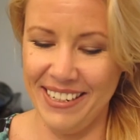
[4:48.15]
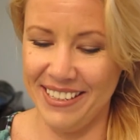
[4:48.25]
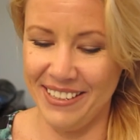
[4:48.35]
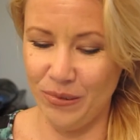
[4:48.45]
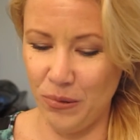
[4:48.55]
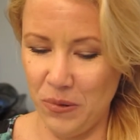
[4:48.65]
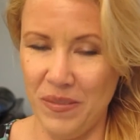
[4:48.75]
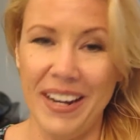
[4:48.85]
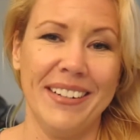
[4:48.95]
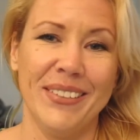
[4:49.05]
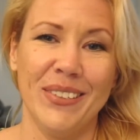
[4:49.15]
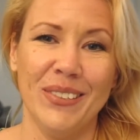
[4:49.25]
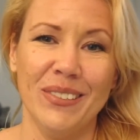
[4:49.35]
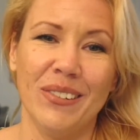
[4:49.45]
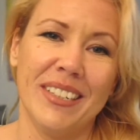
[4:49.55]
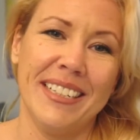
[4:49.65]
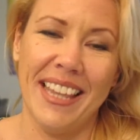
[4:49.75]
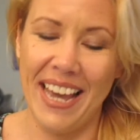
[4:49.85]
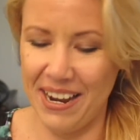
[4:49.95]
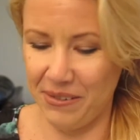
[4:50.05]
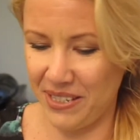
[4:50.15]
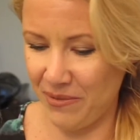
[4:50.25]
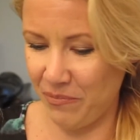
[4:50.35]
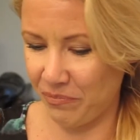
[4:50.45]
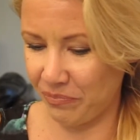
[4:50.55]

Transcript: in the room, I don't know, or in the house.